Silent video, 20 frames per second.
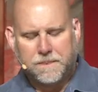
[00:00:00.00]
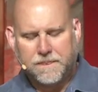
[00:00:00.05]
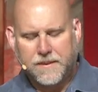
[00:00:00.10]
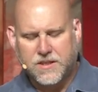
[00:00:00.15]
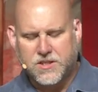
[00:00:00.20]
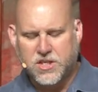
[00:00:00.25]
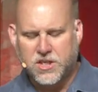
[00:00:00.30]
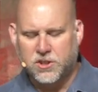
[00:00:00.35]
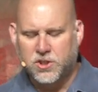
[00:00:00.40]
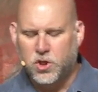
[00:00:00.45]

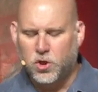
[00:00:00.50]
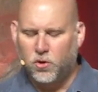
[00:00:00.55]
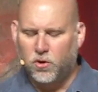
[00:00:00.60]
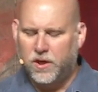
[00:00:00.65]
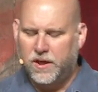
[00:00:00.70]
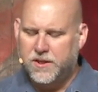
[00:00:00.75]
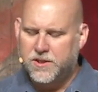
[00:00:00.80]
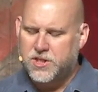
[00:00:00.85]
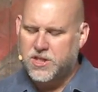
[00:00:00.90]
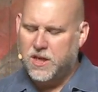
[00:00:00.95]
The
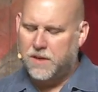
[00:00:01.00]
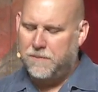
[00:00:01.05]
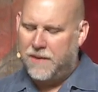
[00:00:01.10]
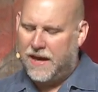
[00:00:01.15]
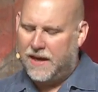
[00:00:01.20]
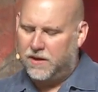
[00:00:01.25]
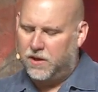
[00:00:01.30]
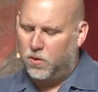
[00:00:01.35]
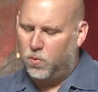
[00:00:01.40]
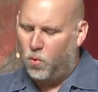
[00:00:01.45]
centurions
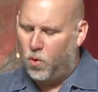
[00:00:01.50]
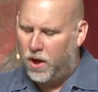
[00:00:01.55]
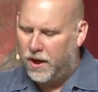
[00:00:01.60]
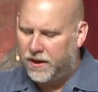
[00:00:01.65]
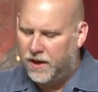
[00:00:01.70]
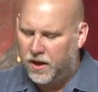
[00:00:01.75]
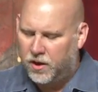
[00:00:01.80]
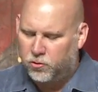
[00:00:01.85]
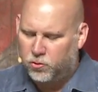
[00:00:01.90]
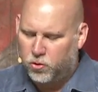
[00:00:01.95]
commanded
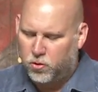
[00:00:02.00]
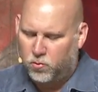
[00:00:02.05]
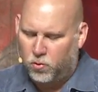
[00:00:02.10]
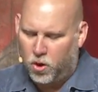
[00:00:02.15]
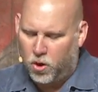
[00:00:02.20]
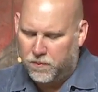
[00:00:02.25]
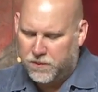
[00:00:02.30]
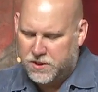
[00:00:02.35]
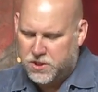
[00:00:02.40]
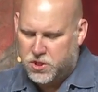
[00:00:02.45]
100
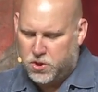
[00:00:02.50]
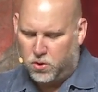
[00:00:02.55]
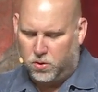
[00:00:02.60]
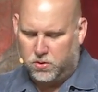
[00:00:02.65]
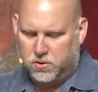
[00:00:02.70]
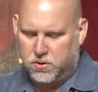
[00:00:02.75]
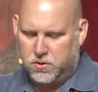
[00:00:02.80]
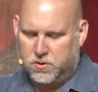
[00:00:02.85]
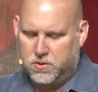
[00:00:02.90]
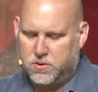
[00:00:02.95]
Roman
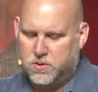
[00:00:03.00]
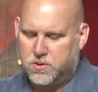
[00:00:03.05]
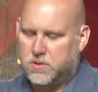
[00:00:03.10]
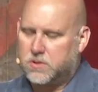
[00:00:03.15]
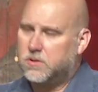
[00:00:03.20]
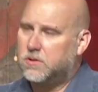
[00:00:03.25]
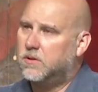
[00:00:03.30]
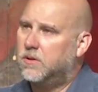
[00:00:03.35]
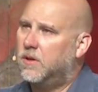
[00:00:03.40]
soldiers.